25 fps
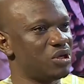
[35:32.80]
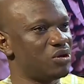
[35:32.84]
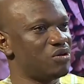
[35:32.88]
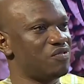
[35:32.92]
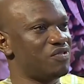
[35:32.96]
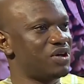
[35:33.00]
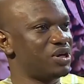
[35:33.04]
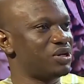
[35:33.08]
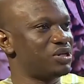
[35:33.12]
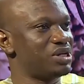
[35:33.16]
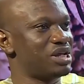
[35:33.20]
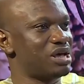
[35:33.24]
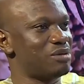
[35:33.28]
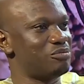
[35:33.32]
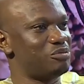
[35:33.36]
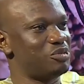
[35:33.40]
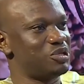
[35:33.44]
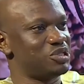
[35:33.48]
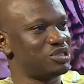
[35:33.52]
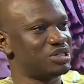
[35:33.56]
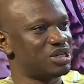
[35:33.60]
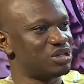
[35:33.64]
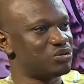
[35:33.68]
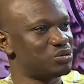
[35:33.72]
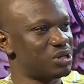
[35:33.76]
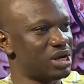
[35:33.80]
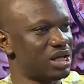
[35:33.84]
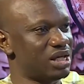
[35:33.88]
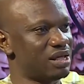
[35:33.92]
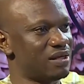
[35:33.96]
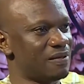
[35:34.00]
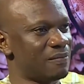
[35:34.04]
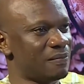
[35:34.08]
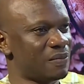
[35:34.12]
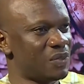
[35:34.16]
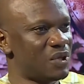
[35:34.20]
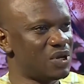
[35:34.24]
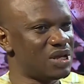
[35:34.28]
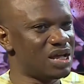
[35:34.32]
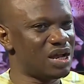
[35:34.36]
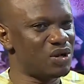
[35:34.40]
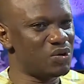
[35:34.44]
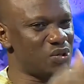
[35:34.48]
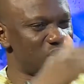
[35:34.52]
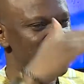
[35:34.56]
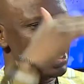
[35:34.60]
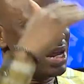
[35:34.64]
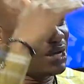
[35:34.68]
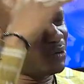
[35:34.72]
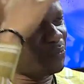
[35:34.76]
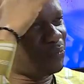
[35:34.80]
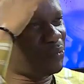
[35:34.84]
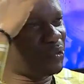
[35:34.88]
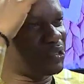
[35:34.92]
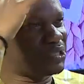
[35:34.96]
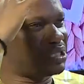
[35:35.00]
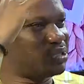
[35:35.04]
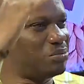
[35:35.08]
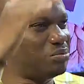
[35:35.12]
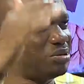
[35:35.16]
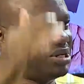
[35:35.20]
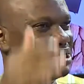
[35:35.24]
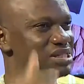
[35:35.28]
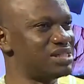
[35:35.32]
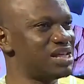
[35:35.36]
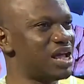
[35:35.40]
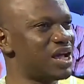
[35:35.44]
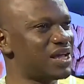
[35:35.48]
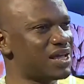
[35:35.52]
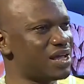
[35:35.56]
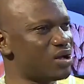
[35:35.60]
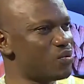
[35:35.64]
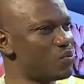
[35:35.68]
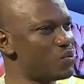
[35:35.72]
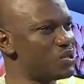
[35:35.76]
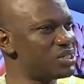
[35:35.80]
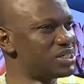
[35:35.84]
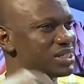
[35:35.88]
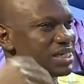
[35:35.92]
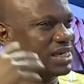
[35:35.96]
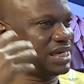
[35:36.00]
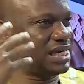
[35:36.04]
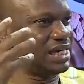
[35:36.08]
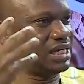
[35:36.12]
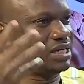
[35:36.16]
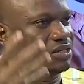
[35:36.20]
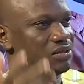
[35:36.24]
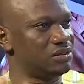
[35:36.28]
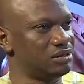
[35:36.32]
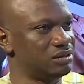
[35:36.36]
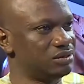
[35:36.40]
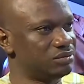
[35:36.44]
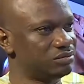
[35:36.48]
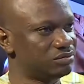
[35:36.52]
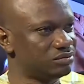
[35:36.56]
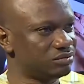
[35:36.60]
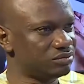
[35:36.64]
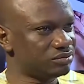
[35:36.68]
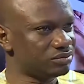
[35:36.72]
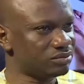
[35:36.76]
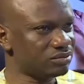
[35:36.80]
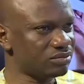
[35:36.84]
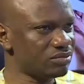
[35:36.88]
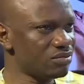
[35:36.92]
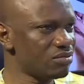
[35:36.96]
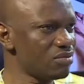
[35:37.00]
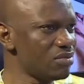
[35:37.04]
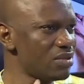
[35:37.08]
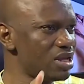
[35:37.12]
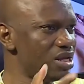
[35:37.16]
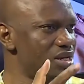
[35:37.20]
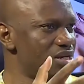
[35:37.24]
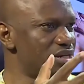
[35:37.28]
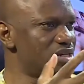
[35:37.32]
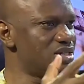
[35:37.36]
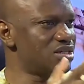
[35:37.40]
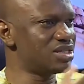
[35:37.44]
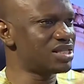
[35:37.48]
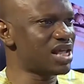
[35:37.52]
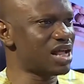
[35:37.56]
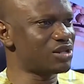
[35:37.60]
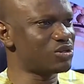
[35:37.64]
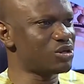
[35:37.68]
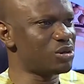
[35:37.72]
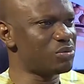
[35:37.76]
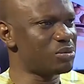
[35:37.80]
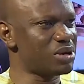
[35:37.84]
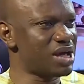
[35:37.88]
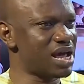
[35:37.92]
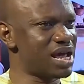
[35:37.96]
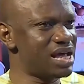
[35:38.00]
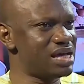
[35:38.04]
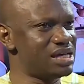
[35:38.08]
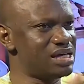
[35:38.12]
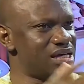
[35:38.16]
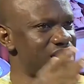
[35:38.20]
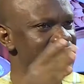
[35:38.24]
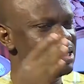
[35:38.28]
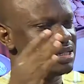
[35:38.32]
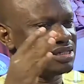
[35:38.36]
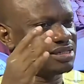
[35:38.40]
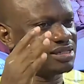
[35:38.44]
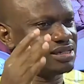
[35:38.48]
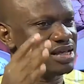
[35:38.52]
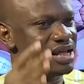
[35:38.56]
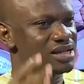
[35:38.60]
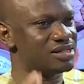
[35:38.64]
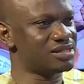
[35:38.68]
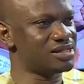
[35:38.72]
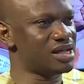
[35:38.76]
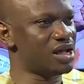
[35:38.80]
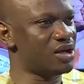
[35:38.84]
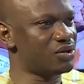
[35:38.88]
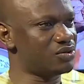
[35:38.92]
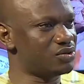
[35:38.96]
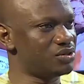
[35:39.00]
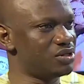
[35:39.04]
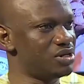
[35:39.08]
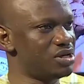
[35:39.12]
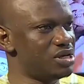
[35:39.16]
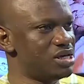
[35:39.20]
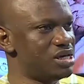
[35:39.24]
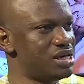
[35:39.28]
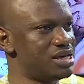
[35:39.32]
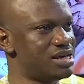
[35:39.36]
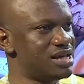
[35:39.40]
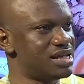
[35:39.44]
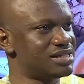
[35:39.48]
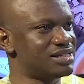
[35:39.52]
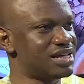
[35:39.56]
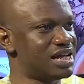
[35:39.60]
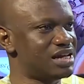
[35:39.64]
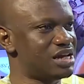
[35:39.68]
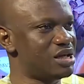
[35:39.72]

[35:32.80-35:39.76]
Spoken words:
of another business, right? You can look at the possibilities. How can we scale? The startup guy, he sets out, he gets an